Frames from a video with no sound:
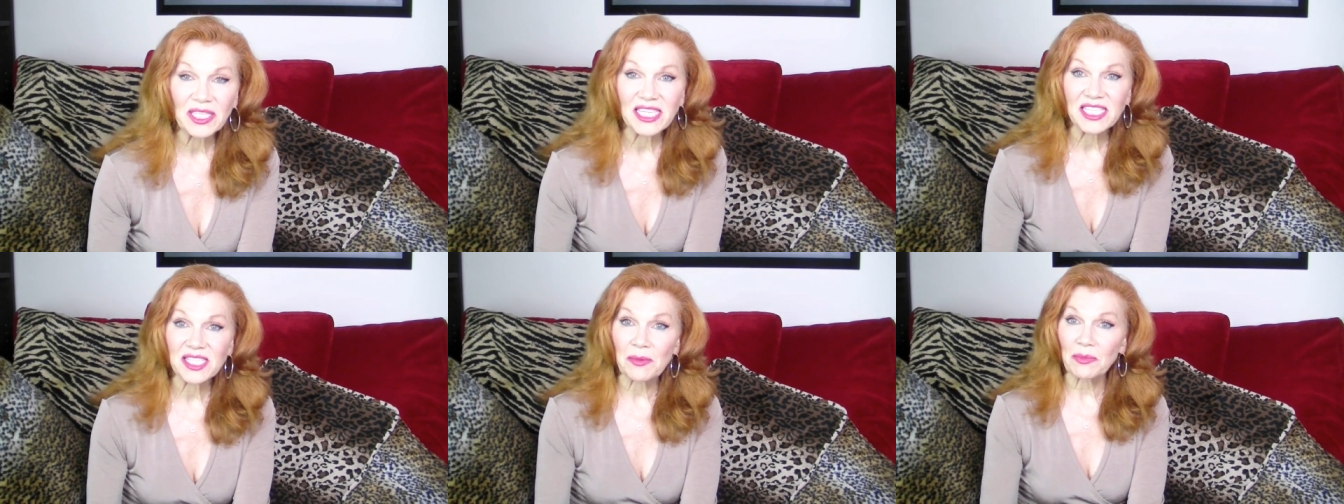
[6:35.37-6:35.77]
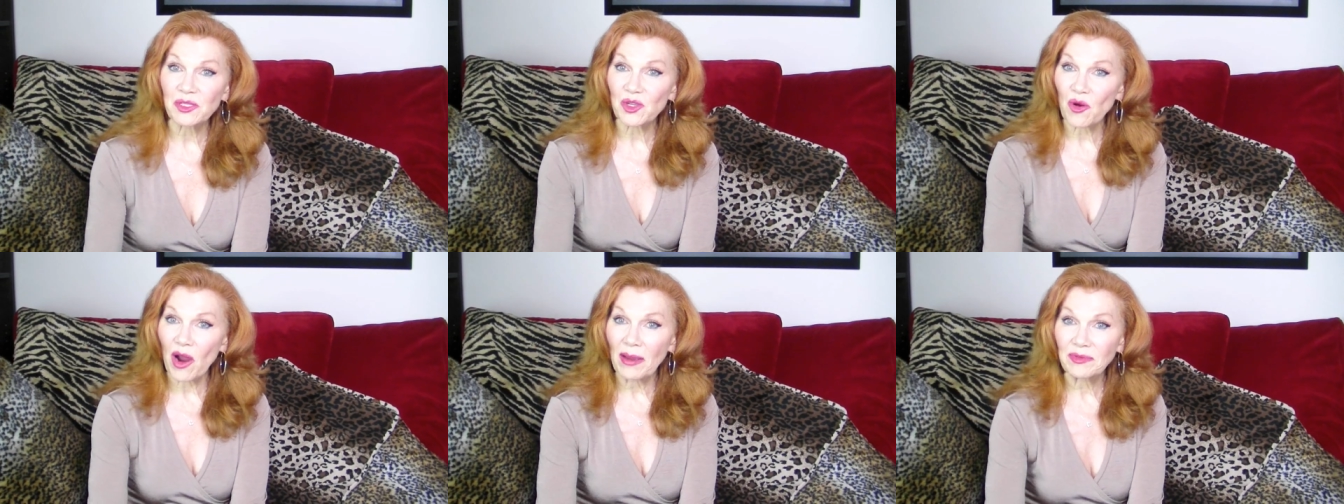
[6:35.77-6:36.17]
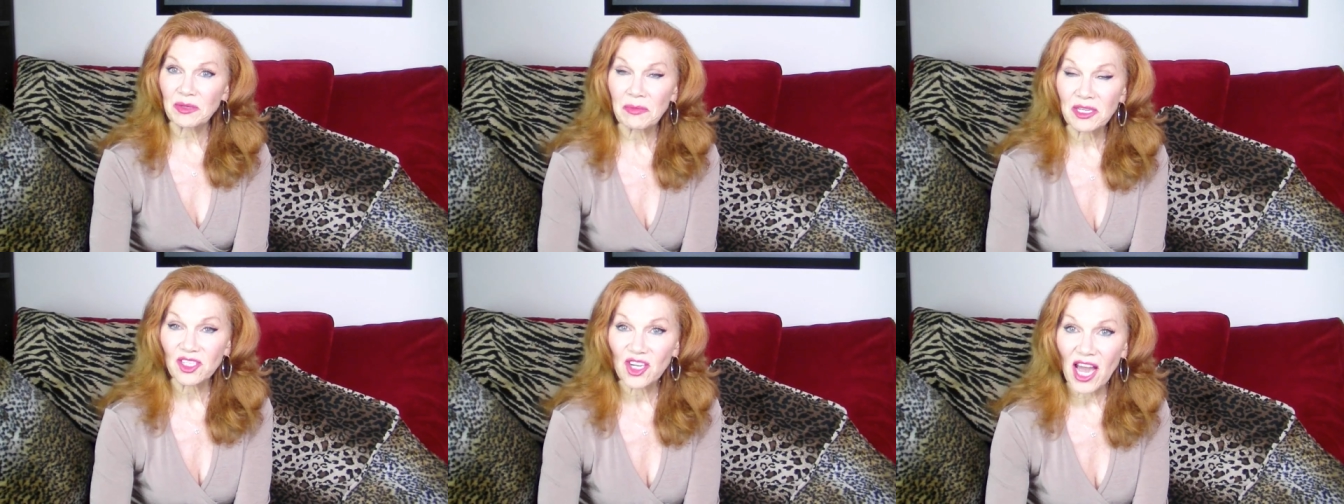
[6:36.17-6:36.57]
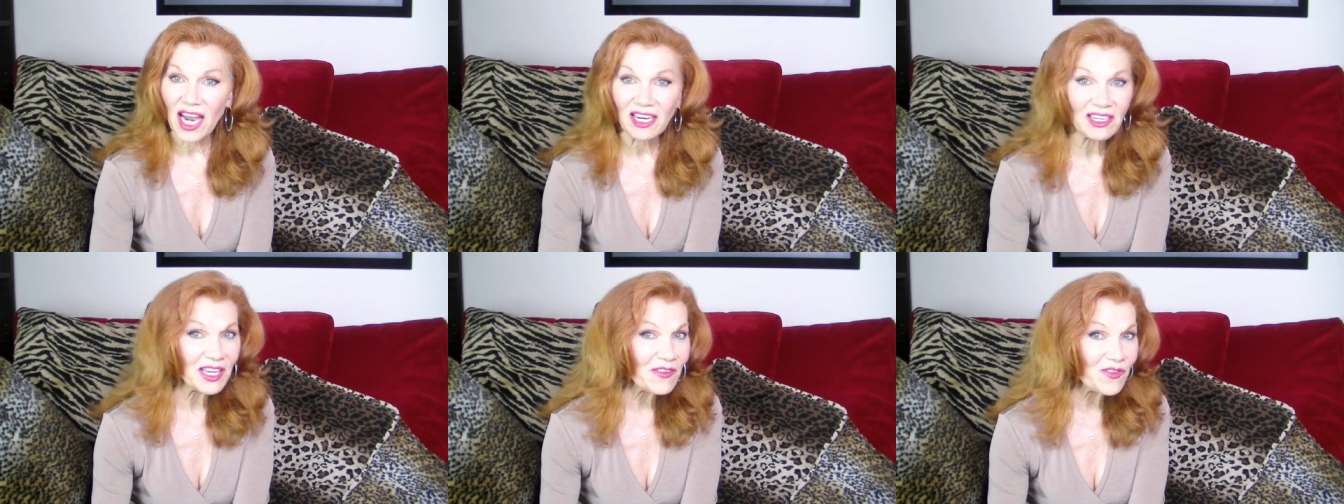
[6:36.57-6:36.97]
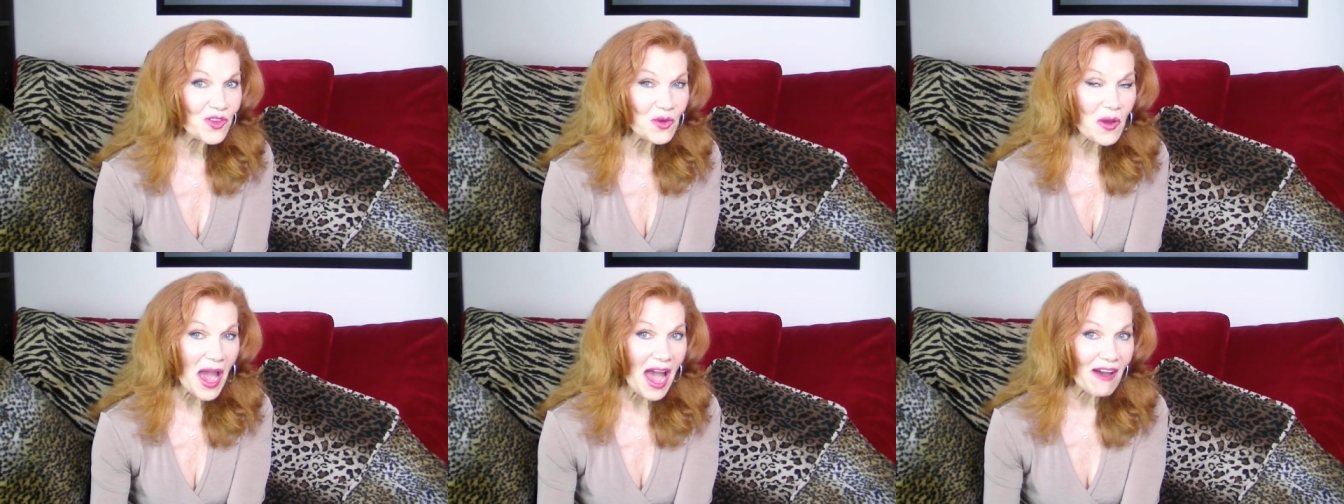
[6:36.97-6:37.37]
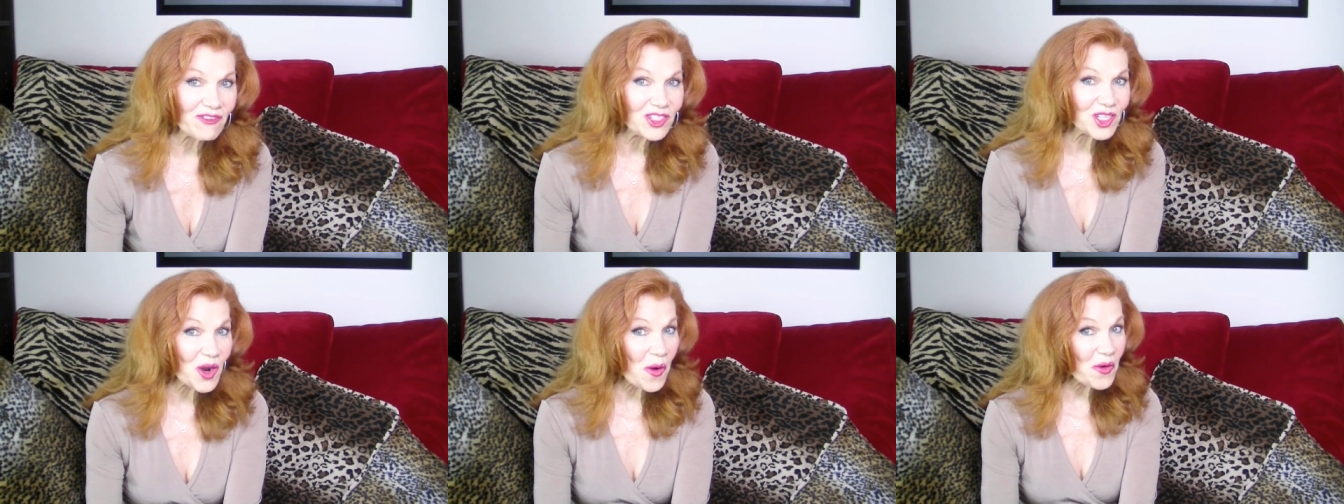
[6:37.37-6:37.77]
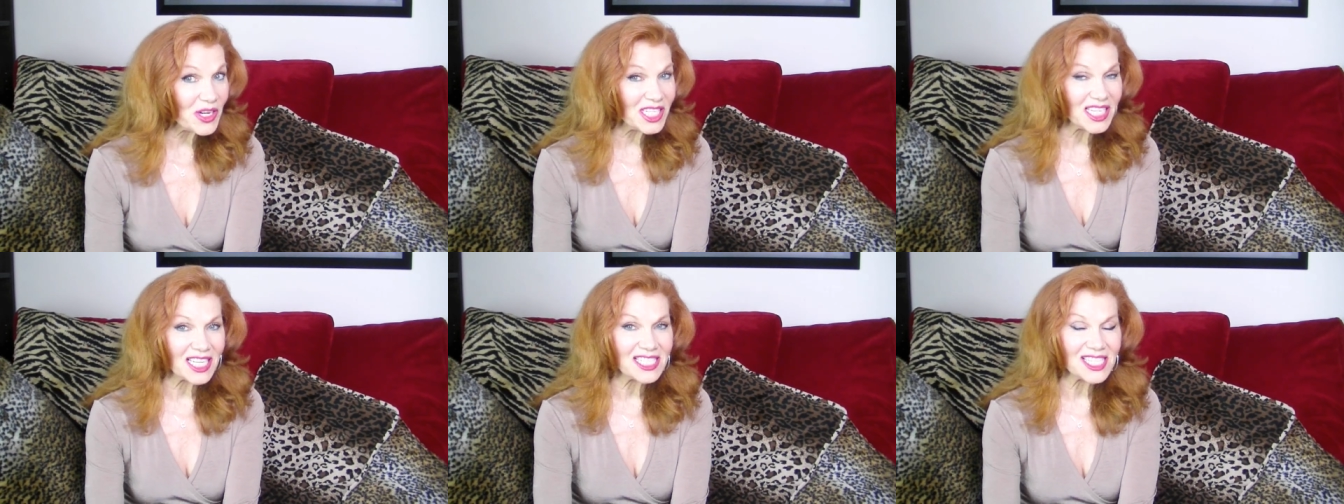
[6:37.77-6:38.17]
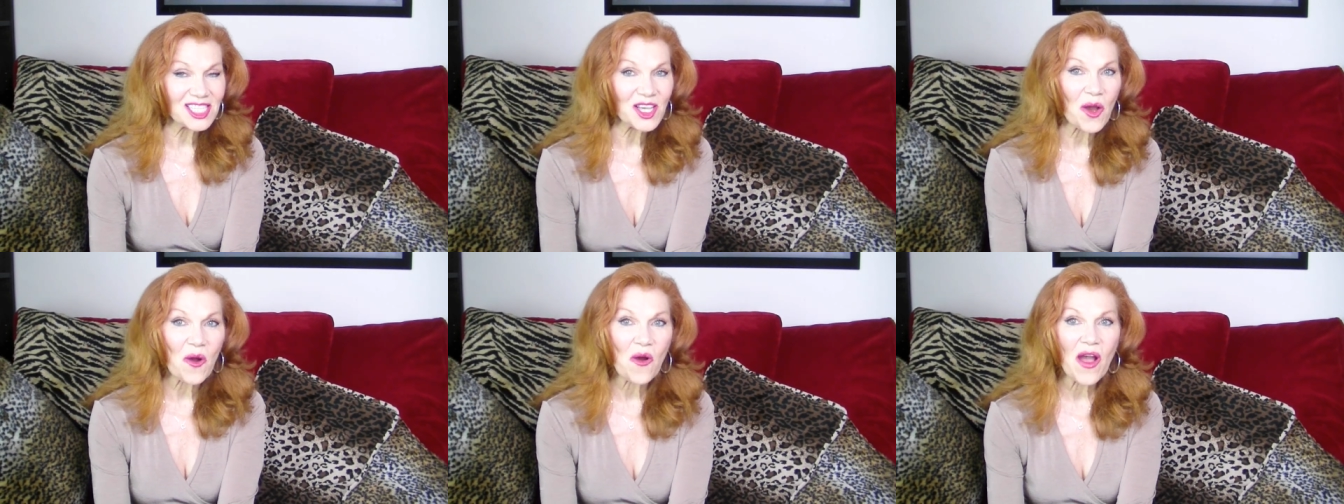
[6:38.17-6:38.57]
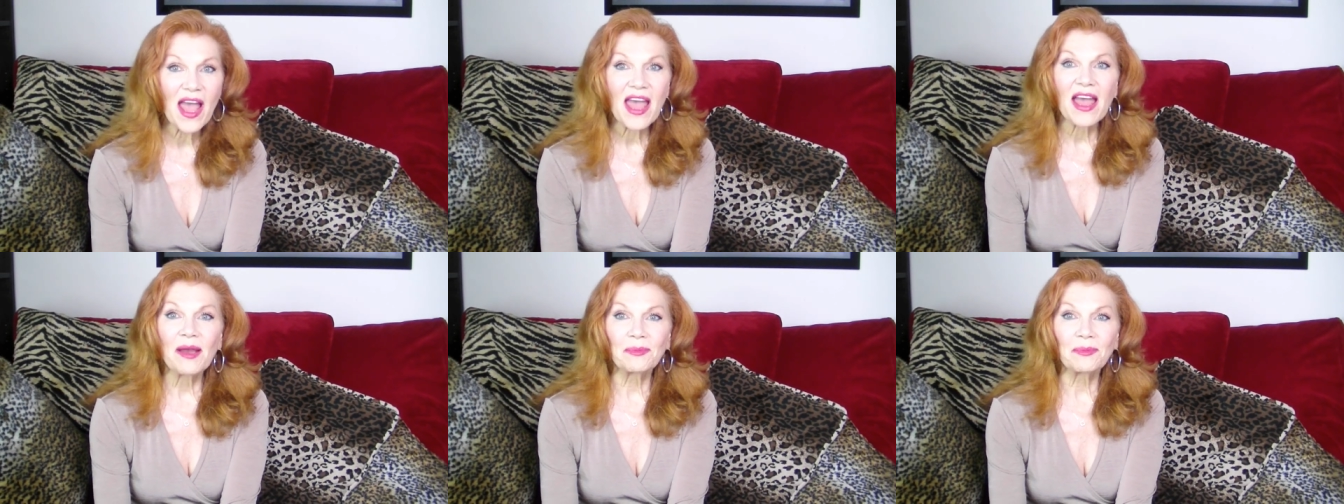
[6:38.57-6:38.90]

Please subscribe to my channel if you haven't already done so.